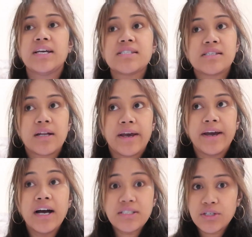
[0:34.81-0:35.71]

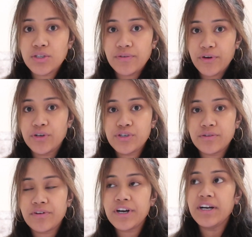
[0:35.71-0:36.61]
Yesterday I done a
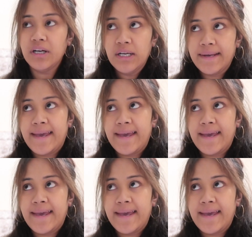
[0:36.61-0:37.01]
devotion, right?